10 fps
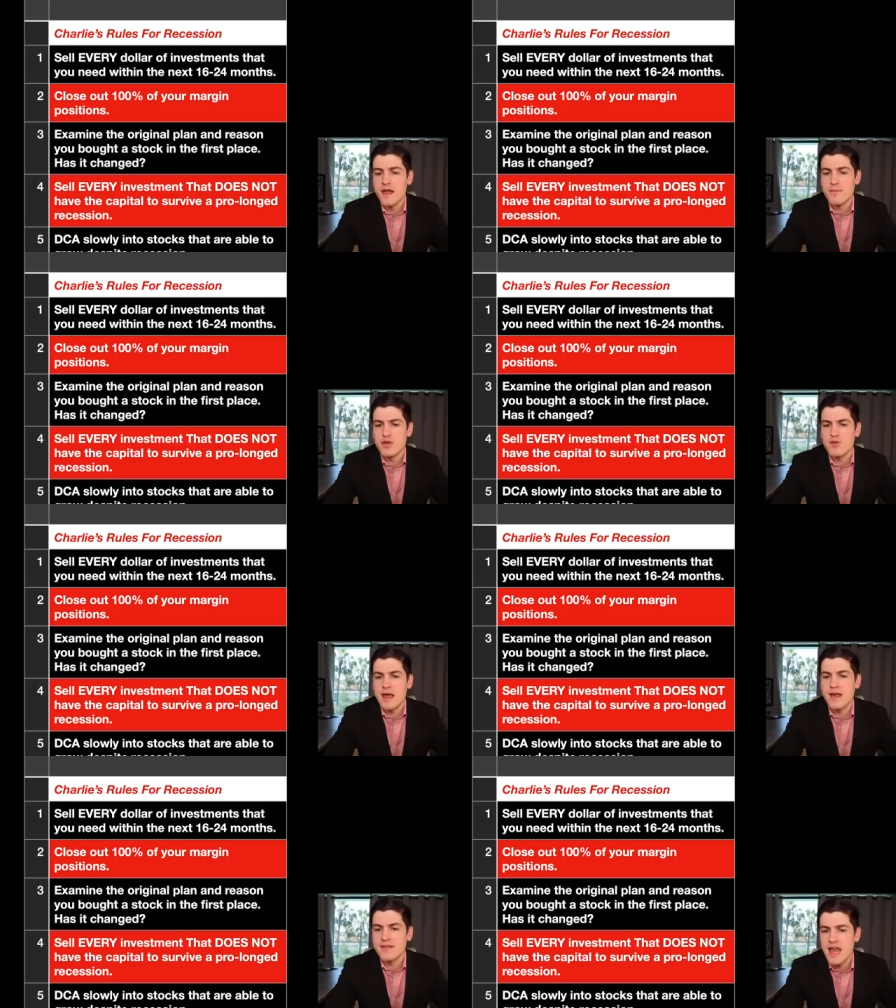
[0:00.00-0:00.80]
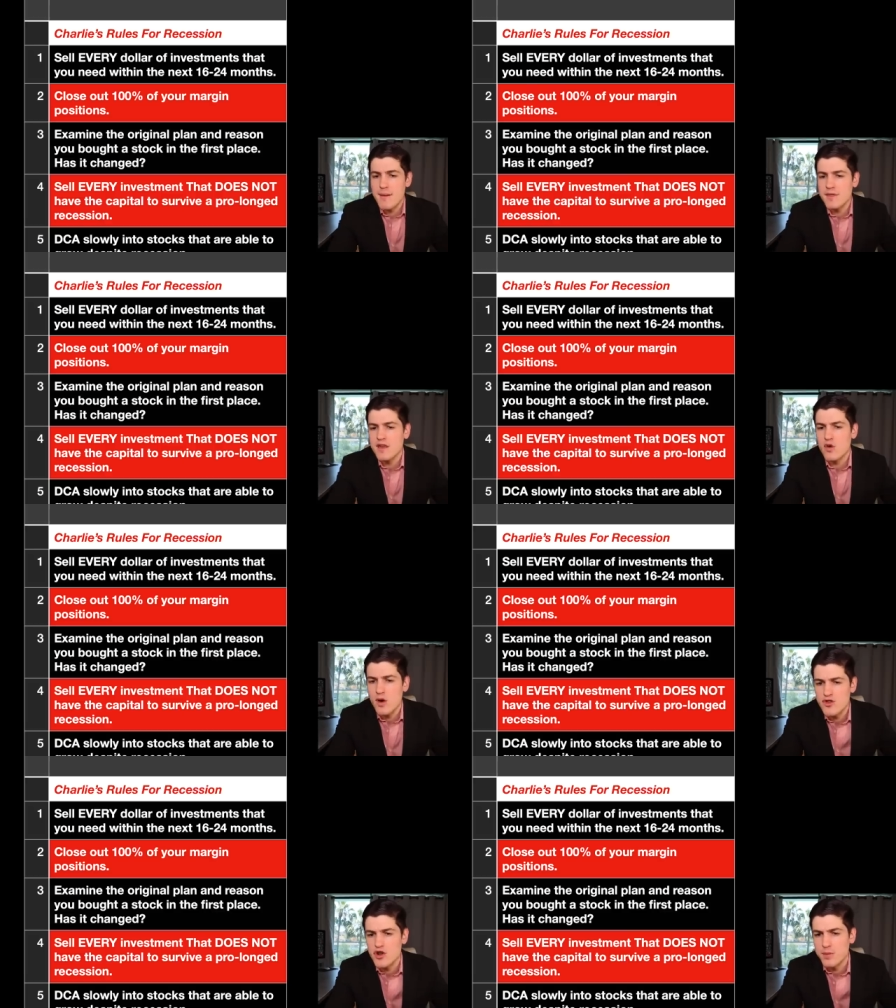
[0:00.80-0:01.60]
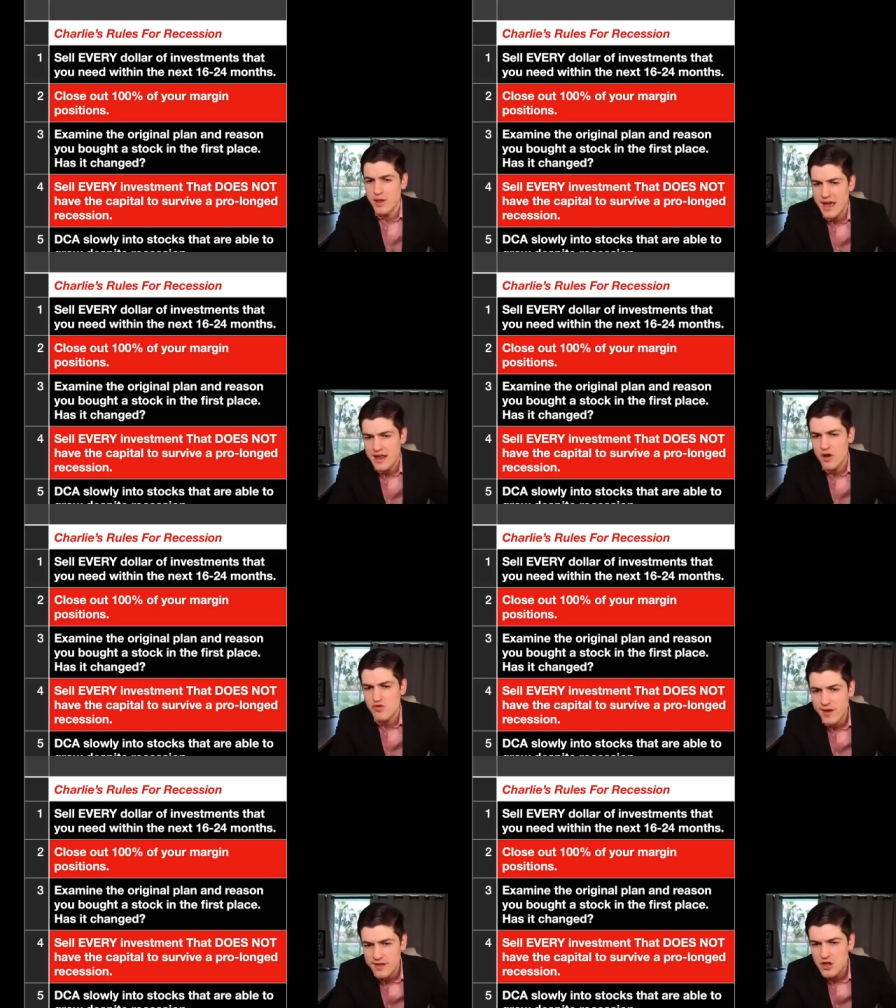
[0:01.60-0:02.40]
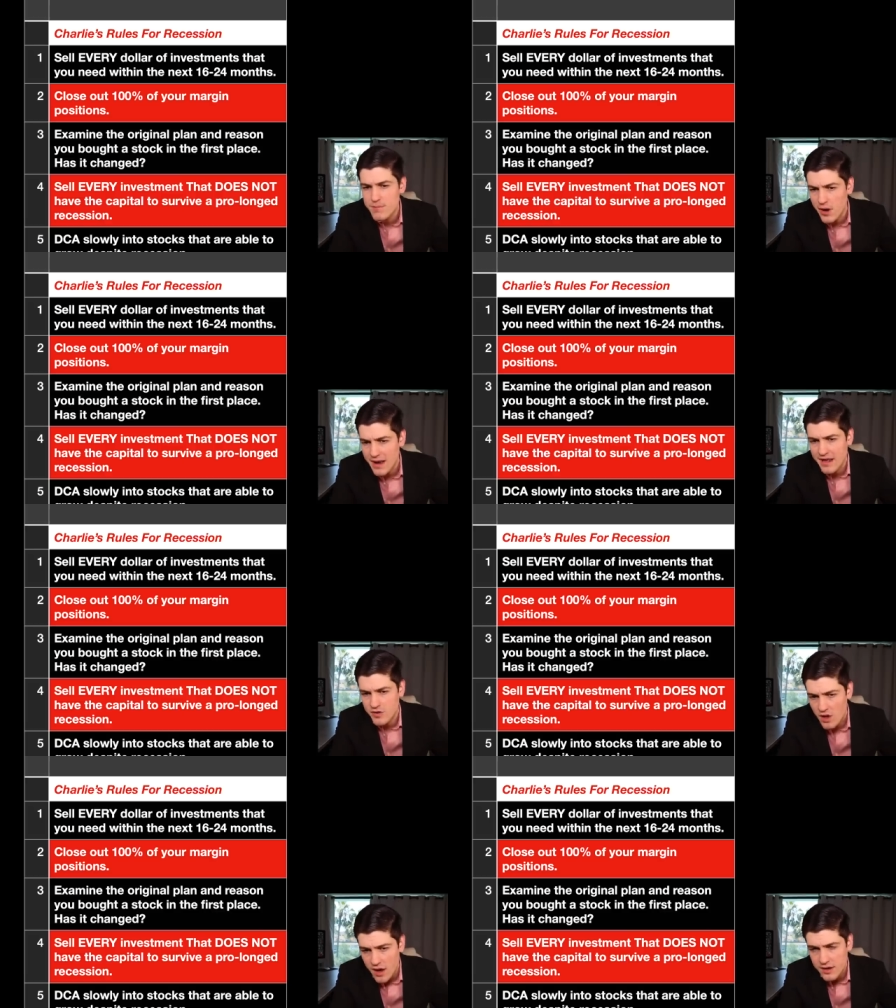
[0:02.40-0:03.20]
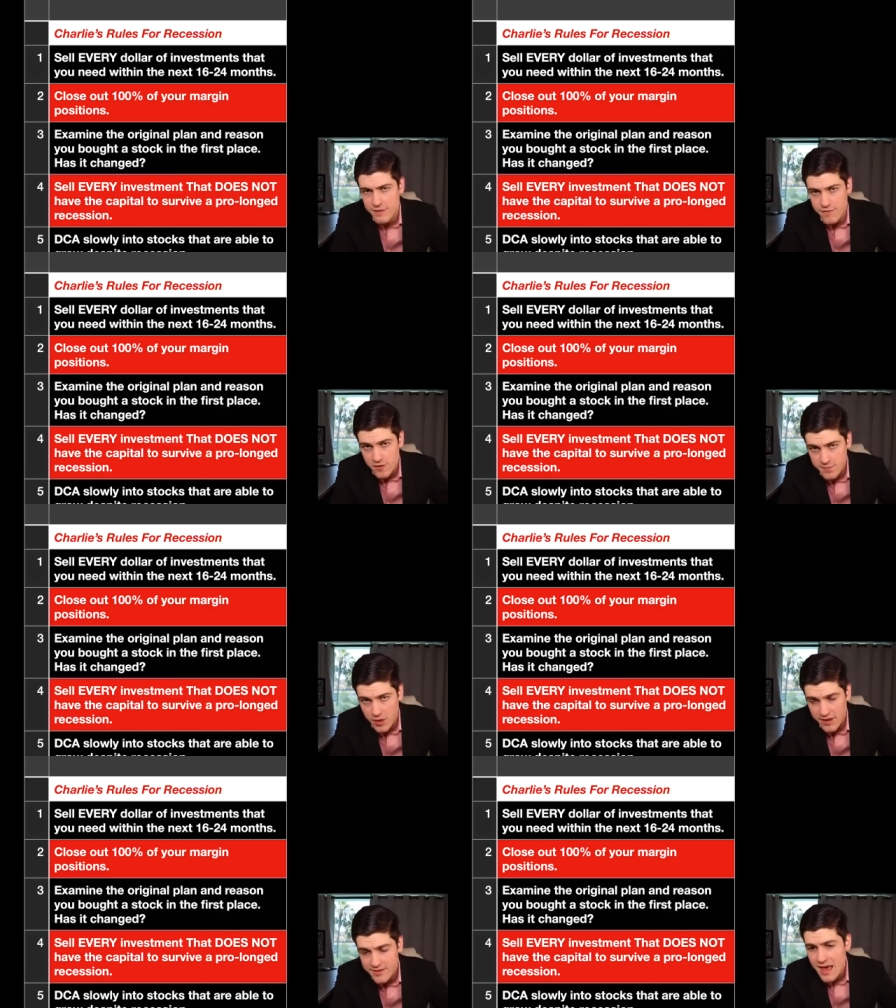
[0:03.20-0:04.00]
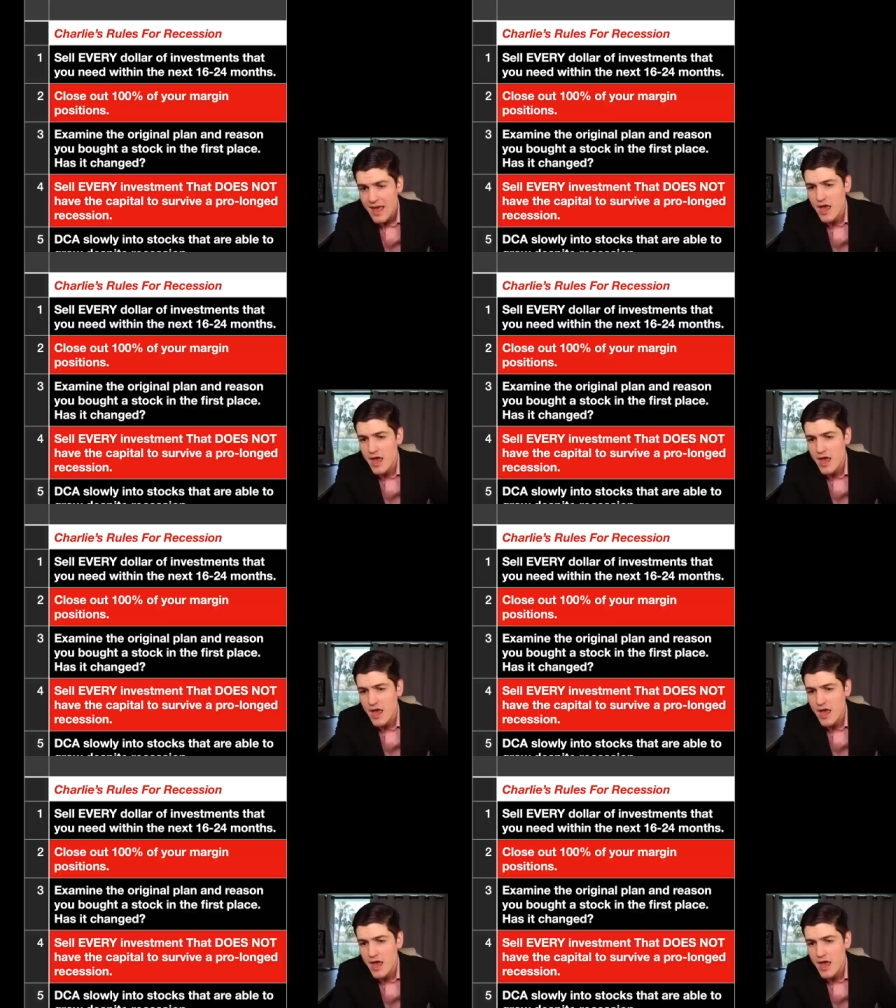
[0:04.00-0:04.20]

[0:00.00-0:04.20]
Number three, examine the original plan and reason you bought a stock in the first place.